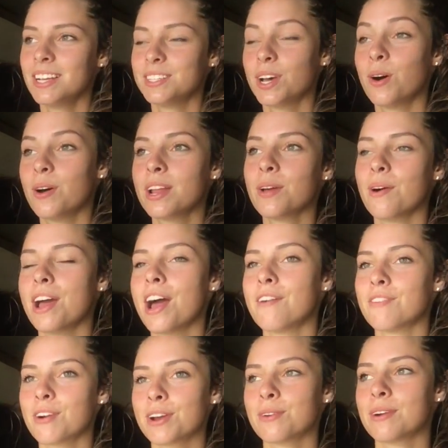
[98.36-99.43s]
So anyway,
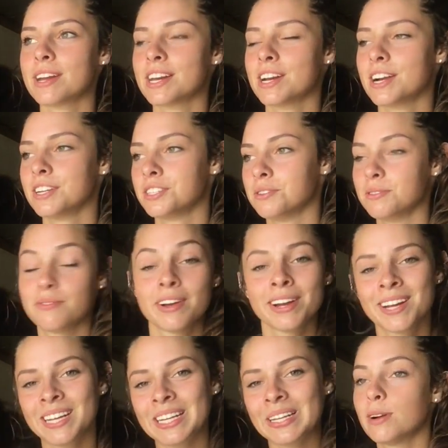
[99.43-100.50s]
I've already ridden her, she was very
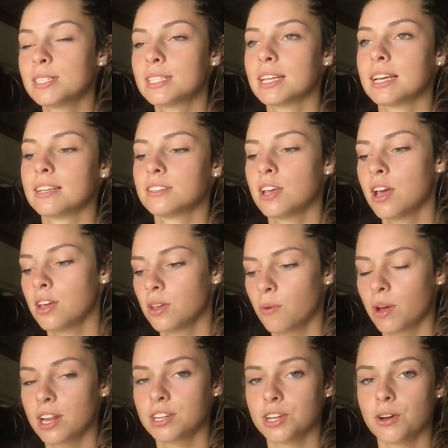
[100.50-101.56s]
good. First things you
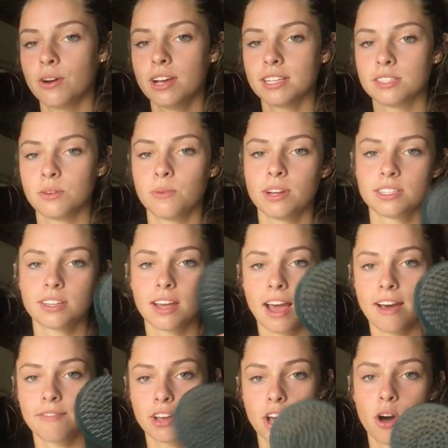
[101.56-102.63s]
wanna do is you want to
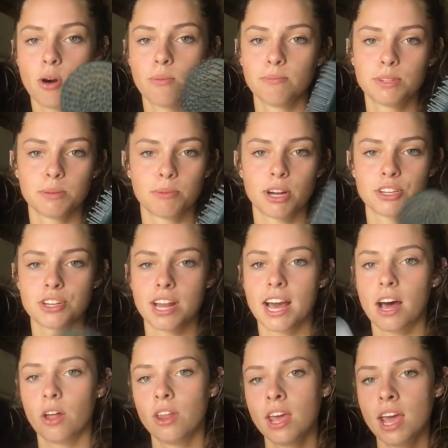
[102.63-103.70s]
have a comb to brush it
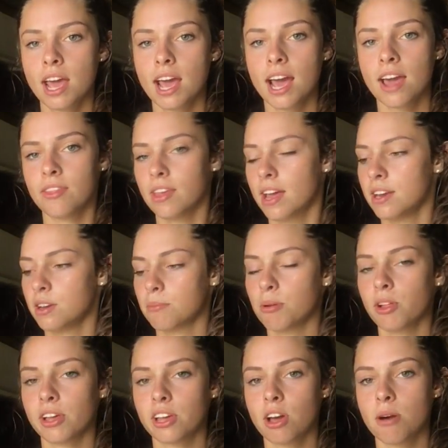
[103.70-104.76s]
out, and then your
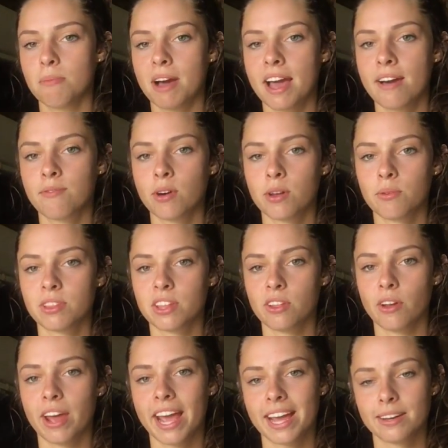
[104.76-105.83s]
pulling comb. I have one with a
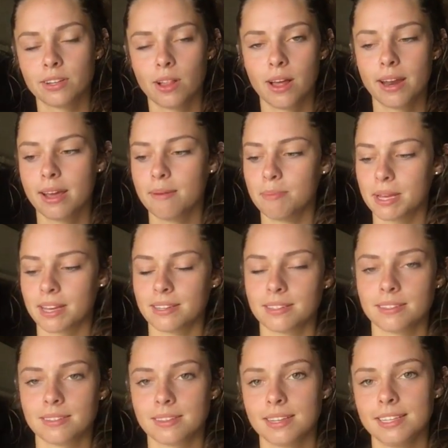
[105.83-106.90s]
little handle on it because
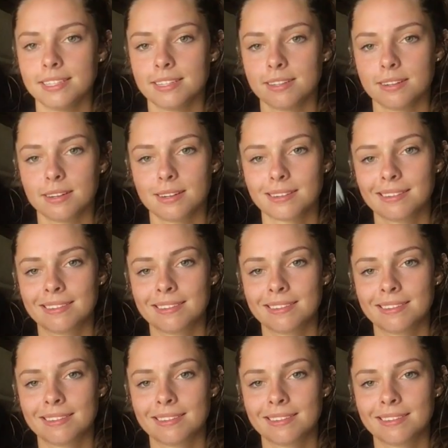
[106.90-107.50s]
it's easier to...